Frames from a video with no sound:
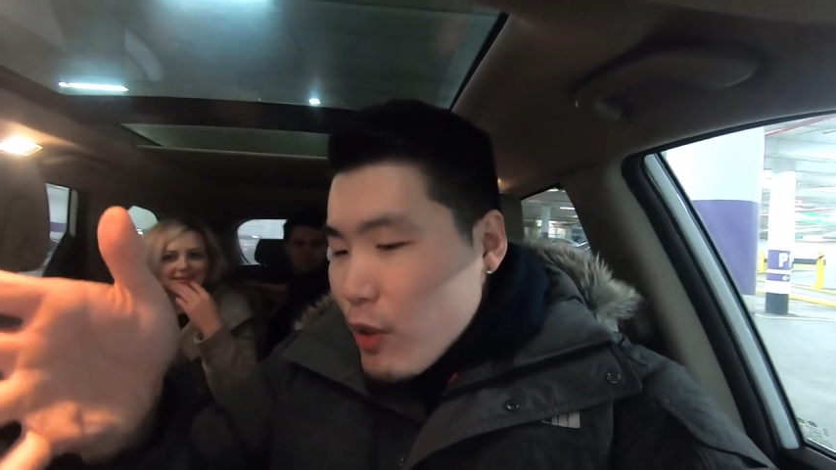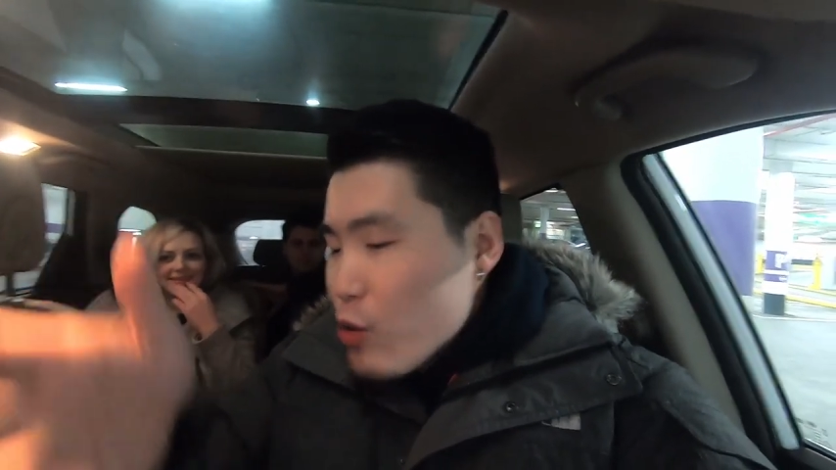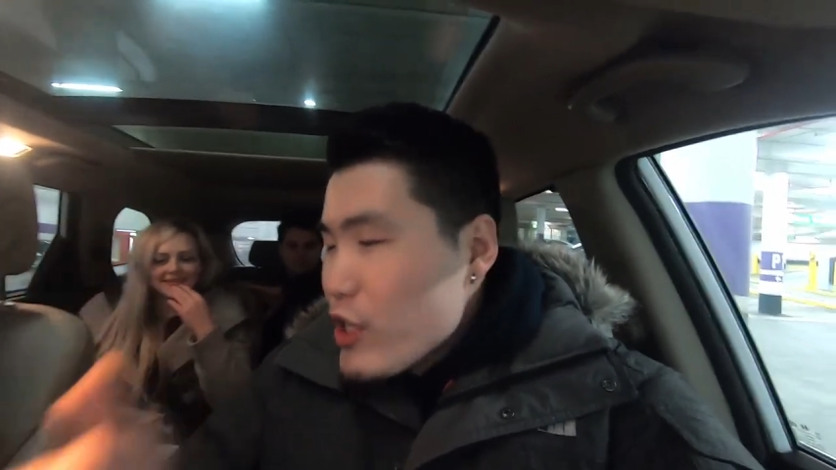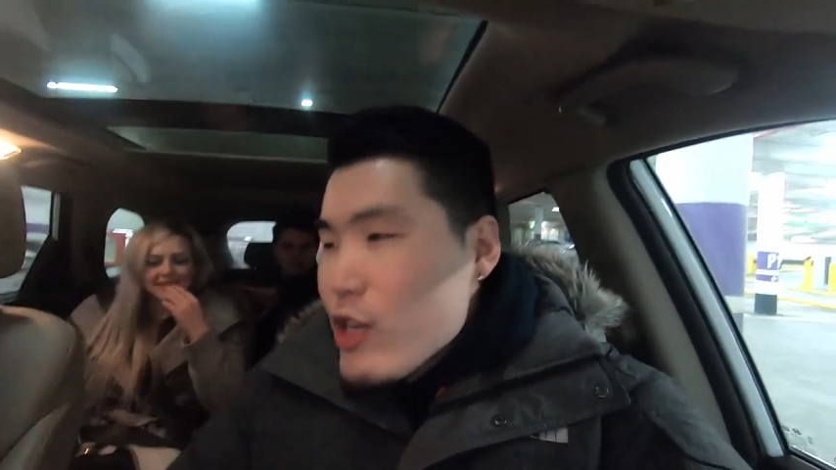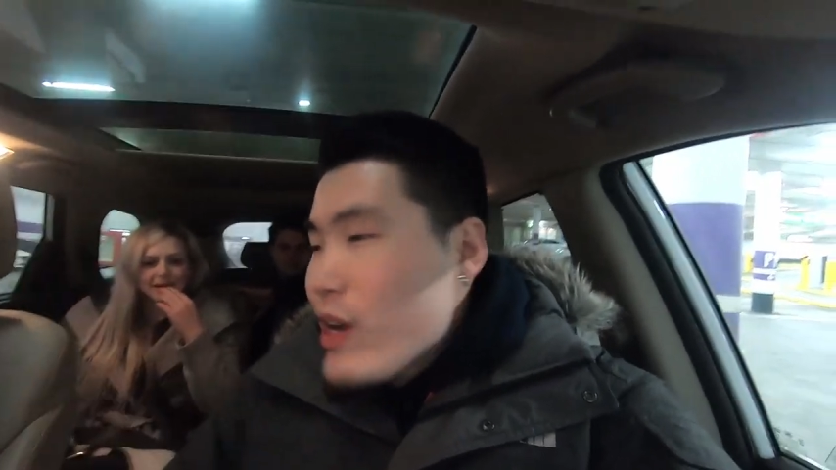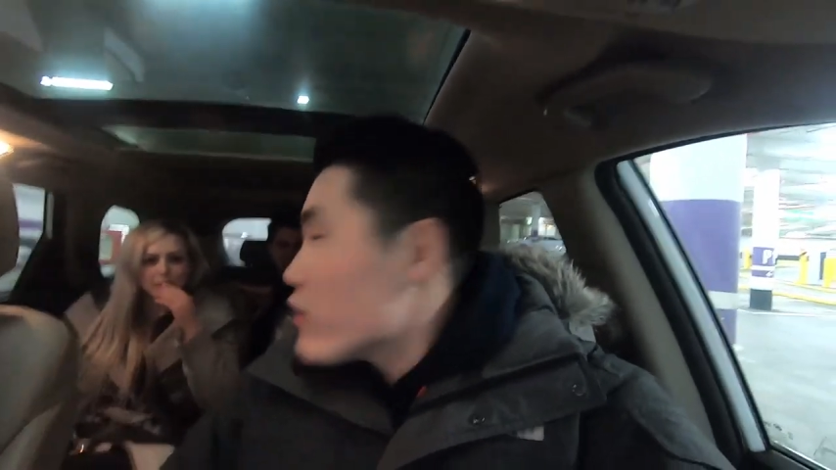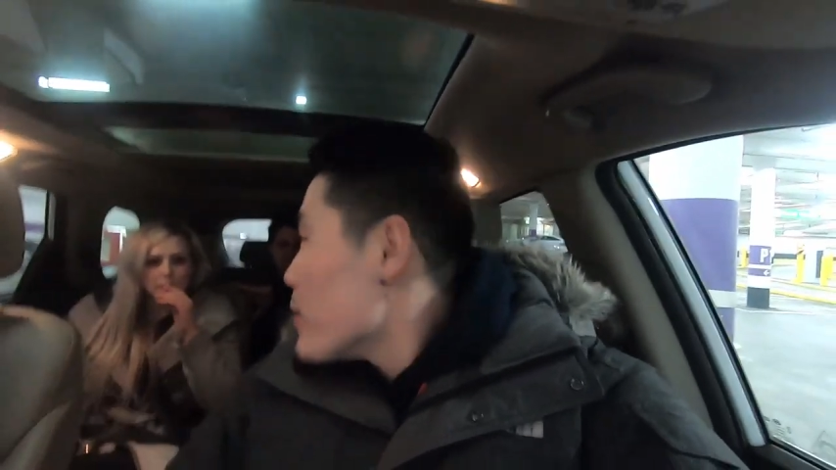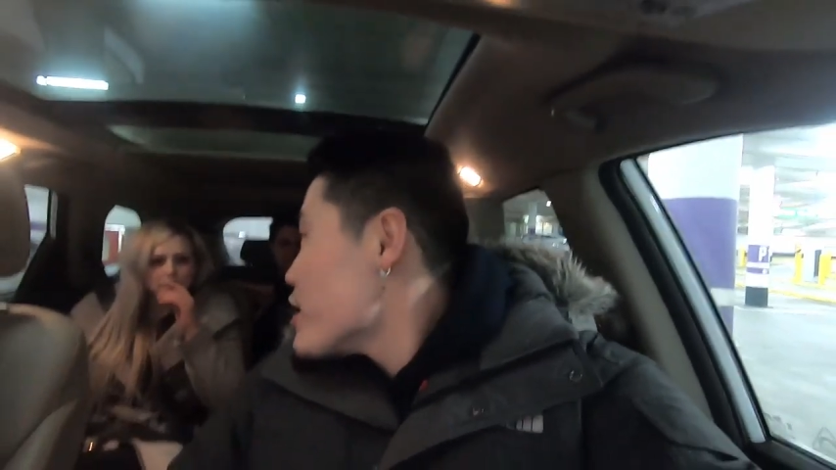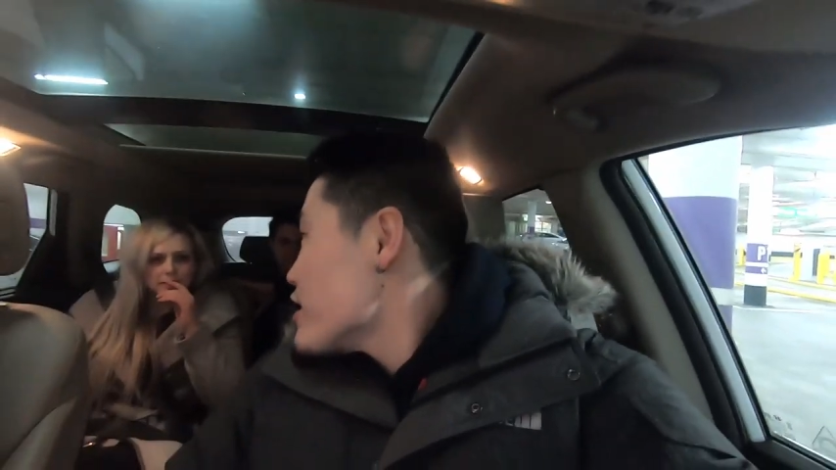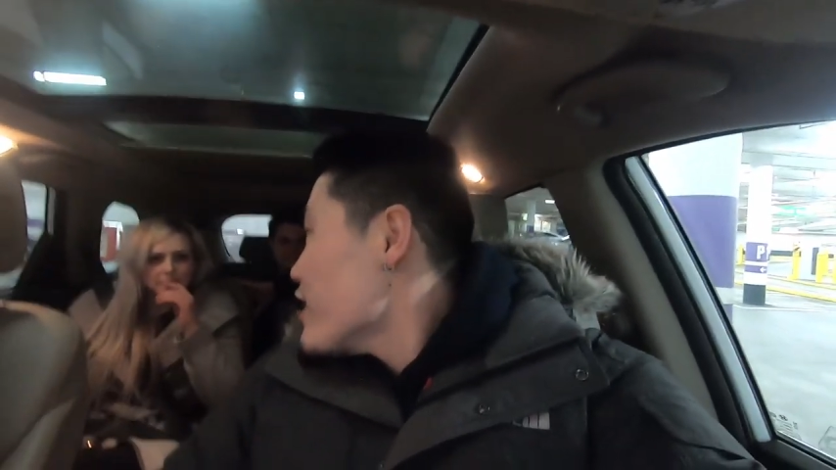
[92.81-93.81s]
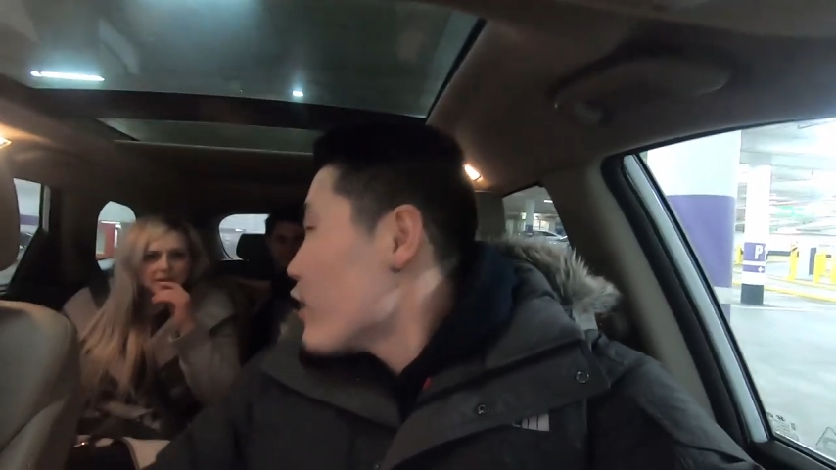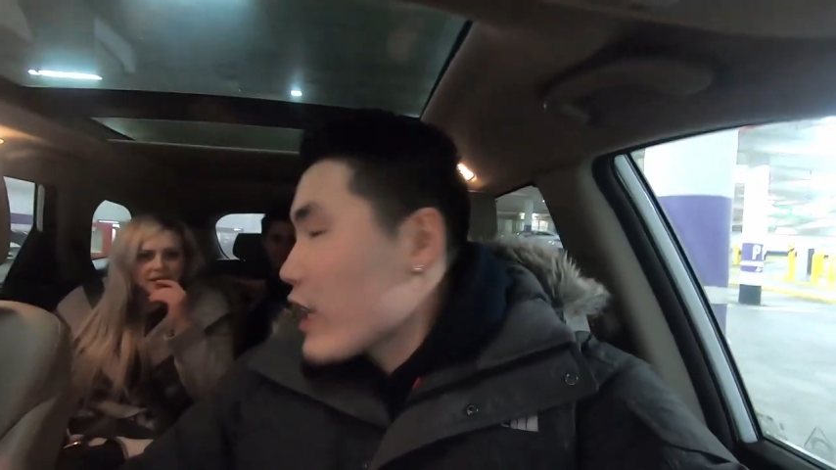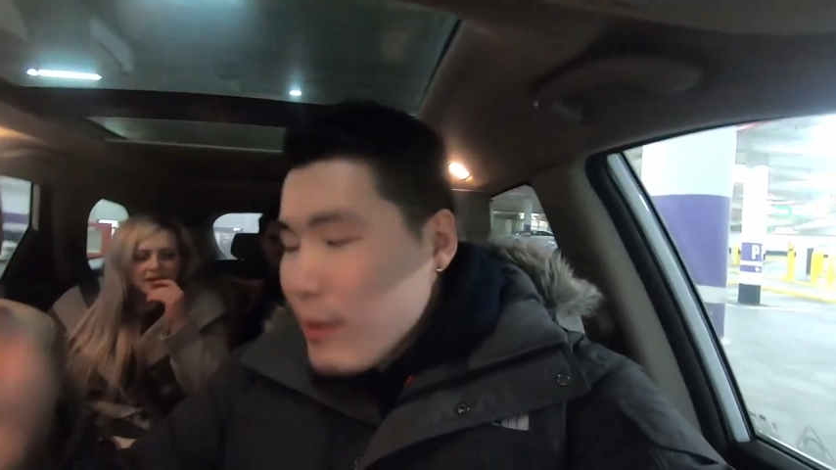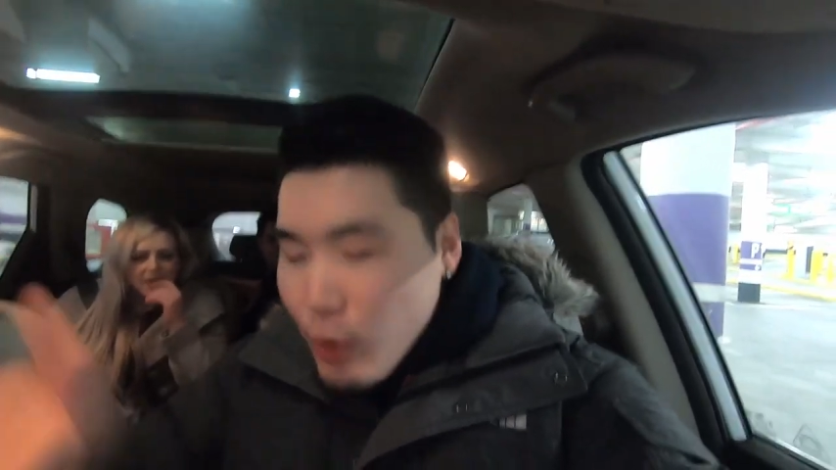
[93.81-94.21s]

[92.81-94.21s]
Gogeta transformation or like yeah.